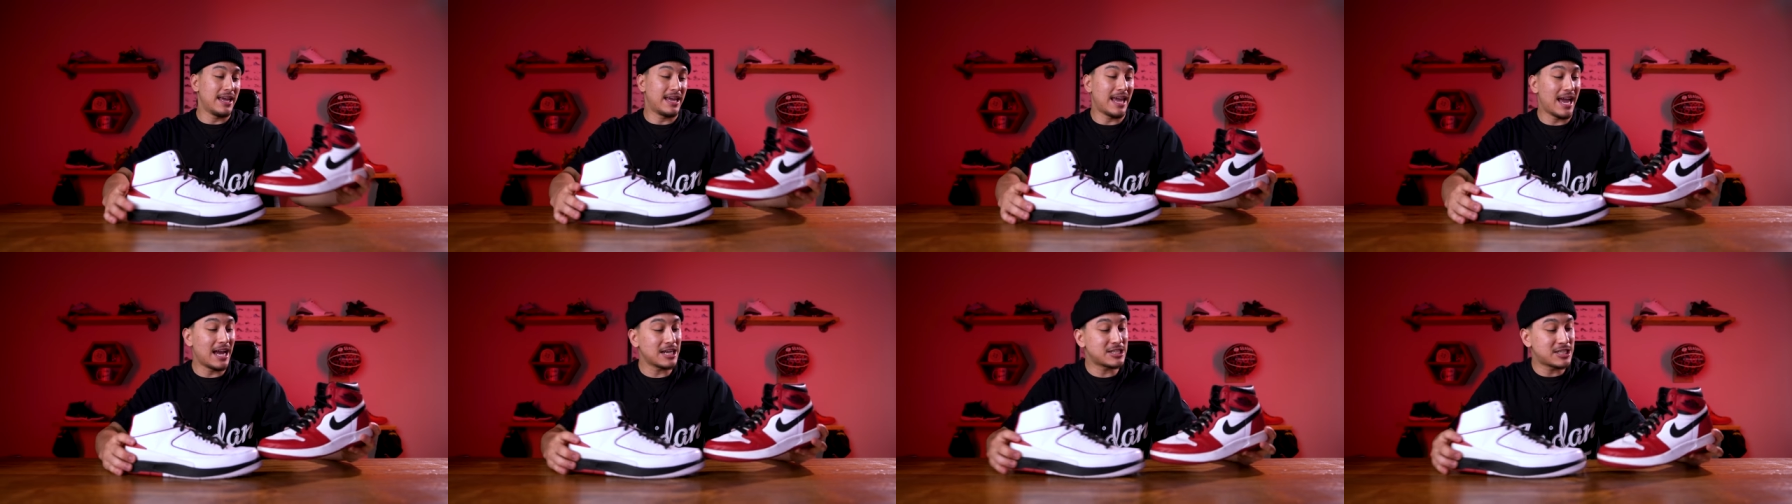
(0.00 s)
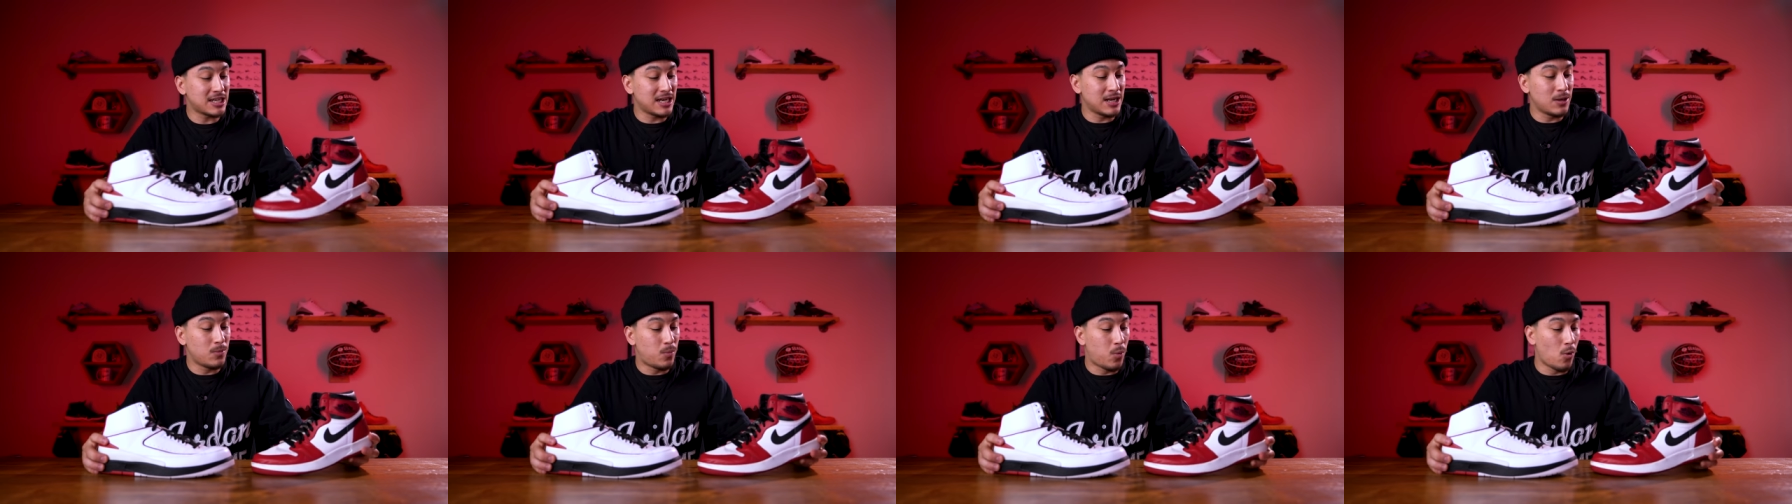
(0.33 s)
He
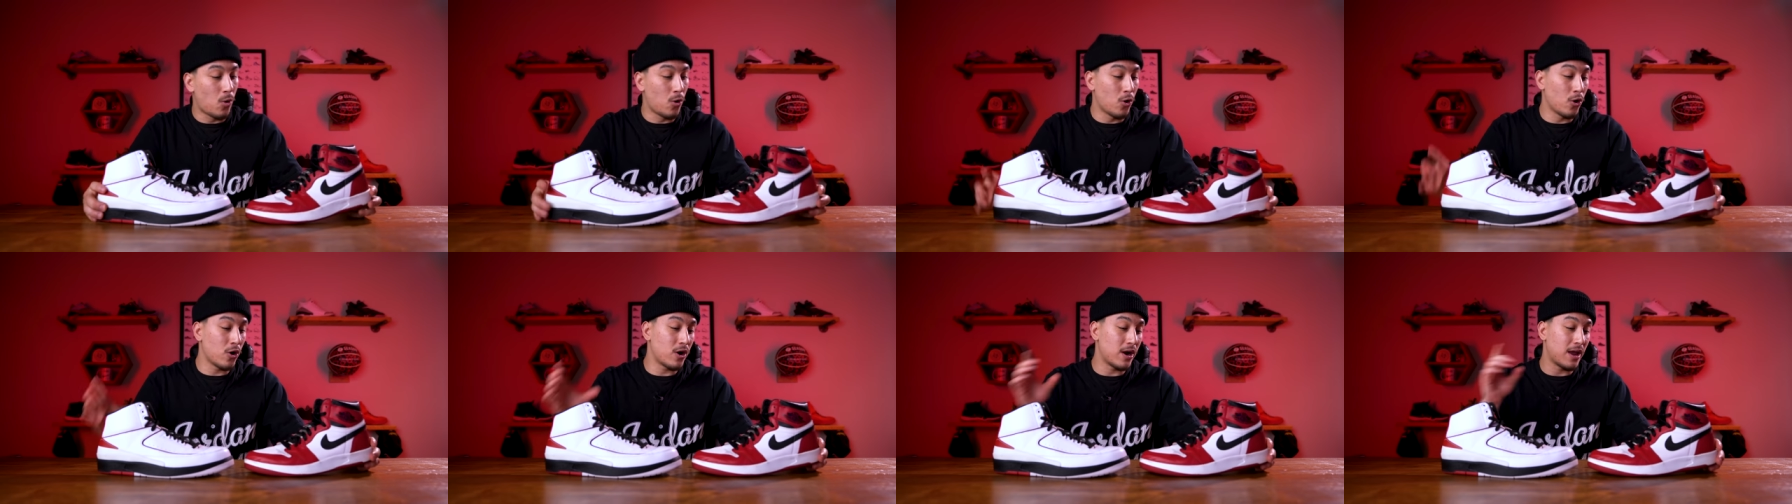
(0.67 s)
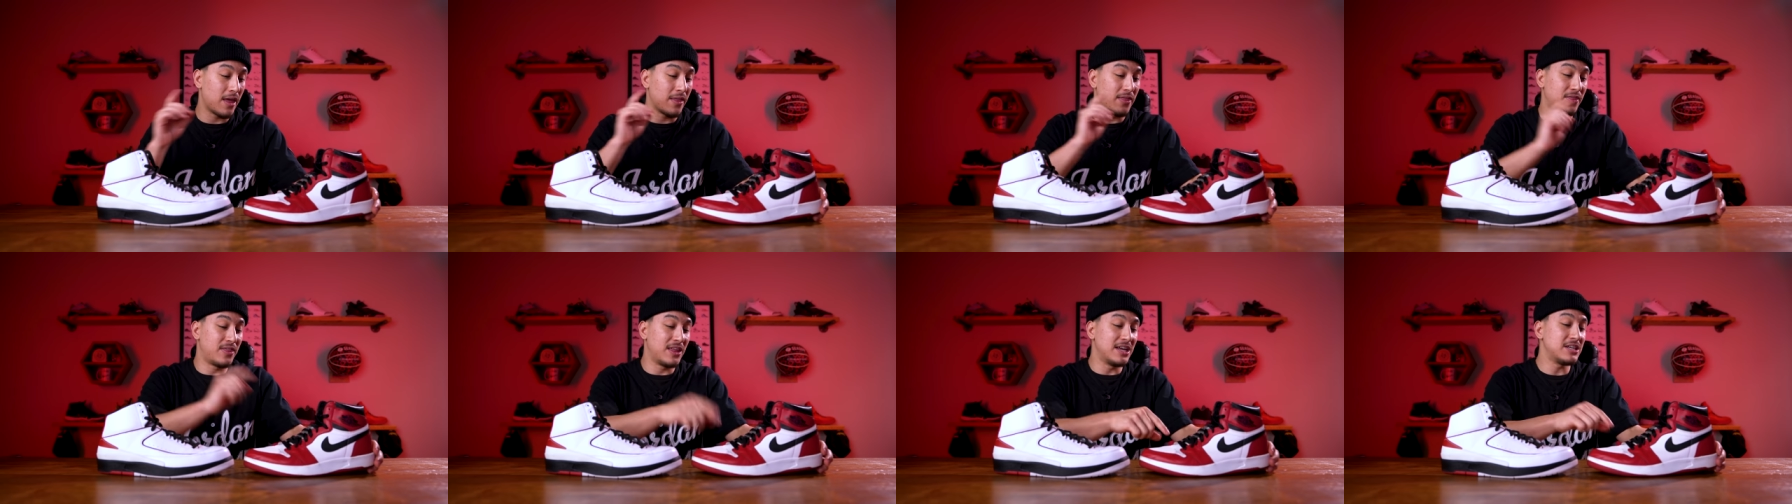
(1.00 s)
actually
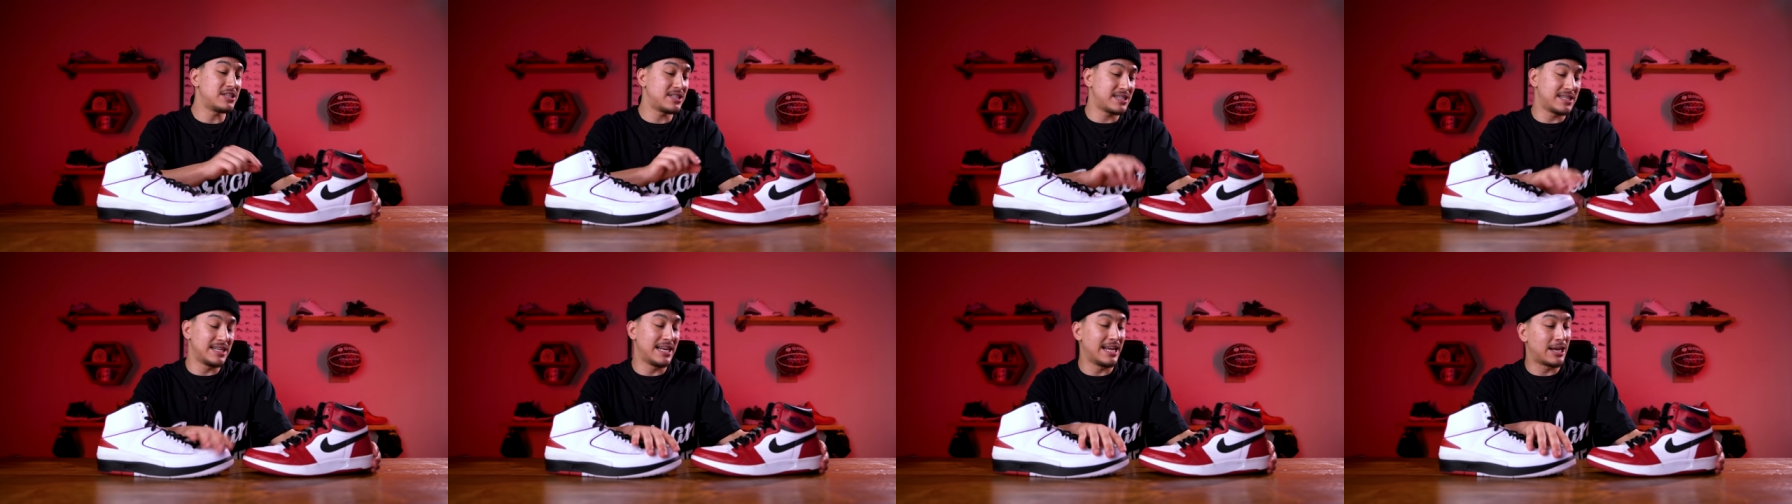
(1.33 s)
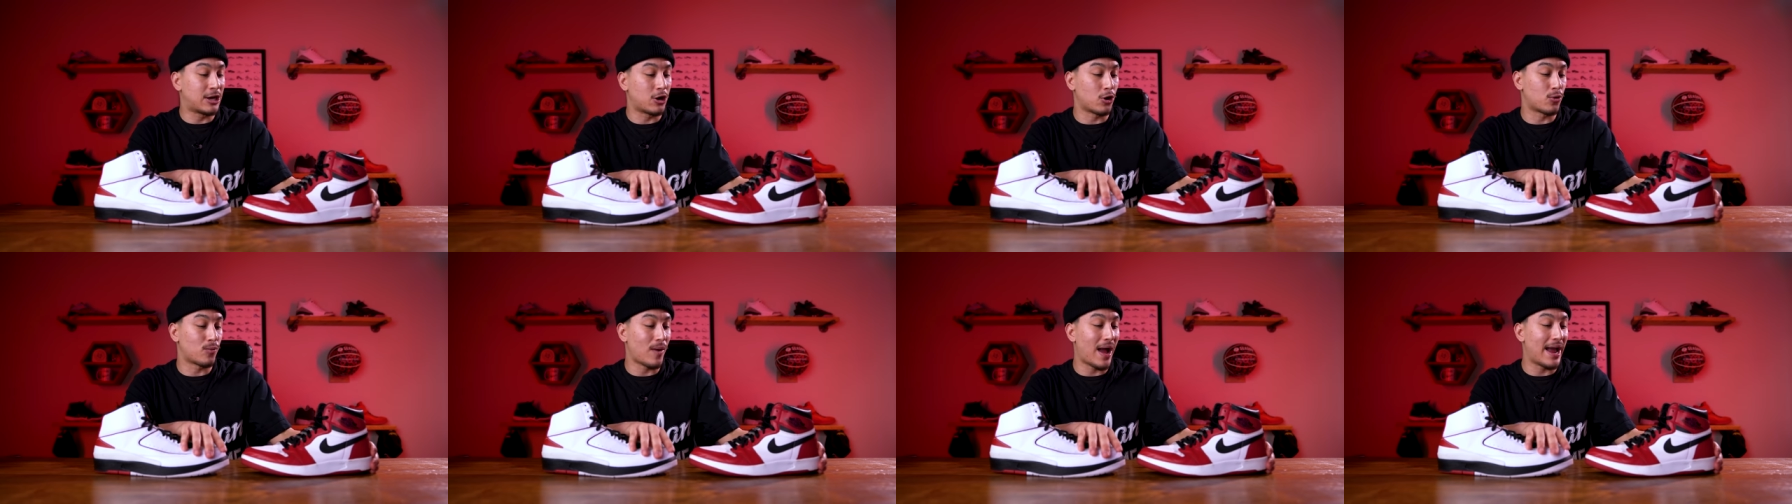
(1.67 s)
wore this
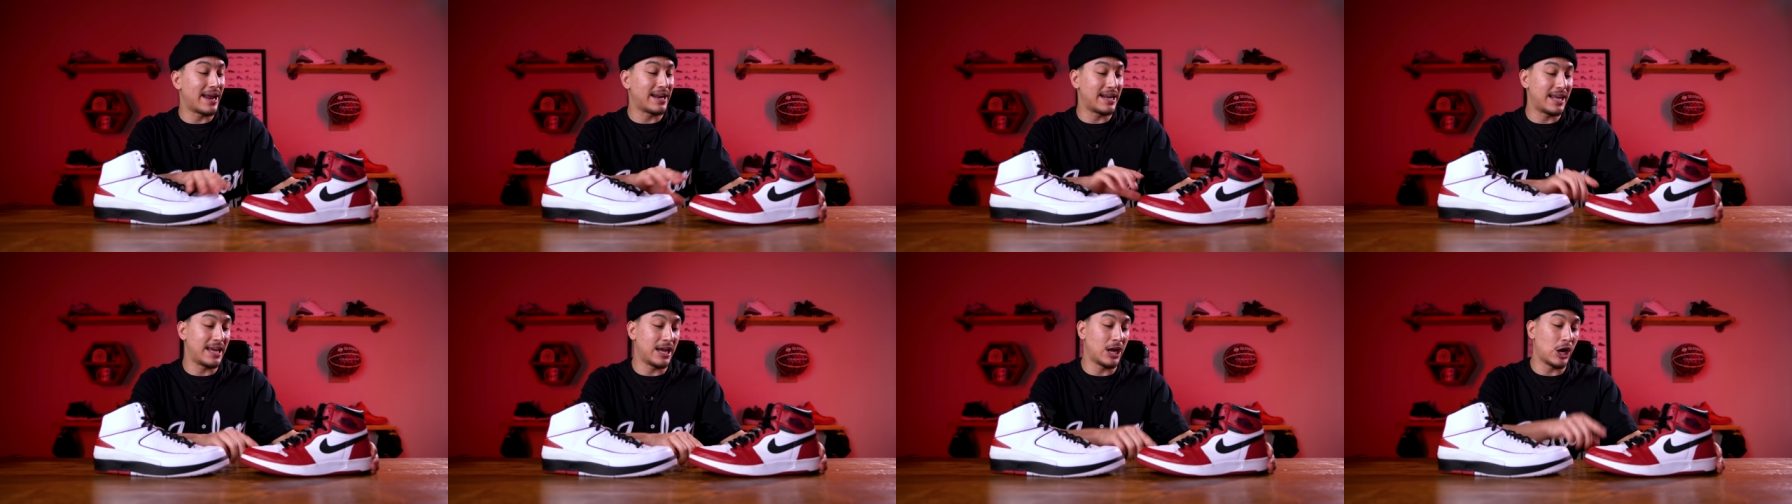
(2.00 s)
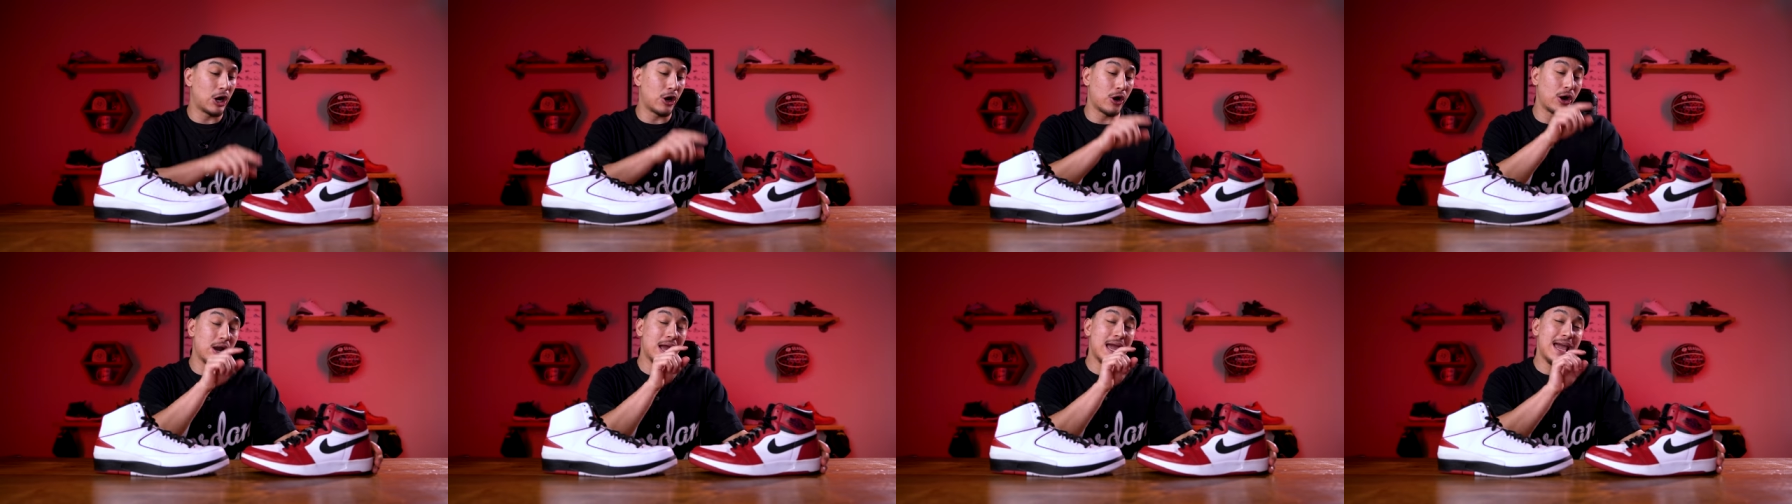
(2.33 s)
sneaker right
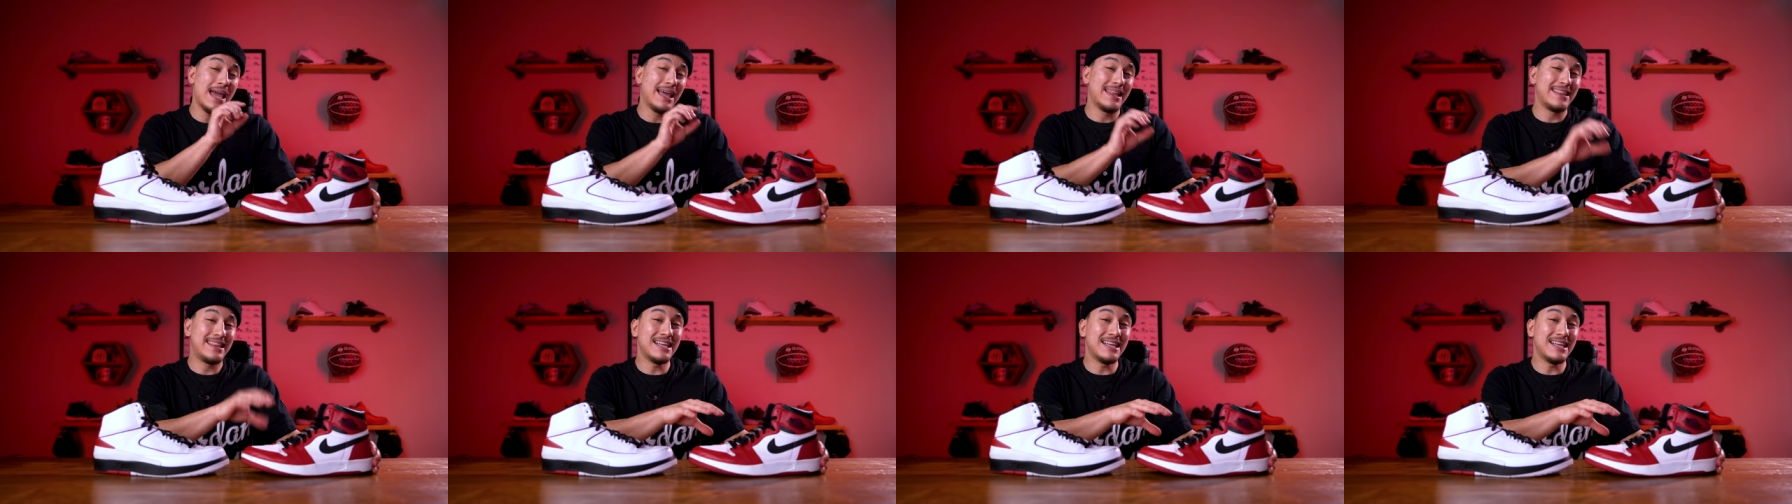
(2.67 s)
here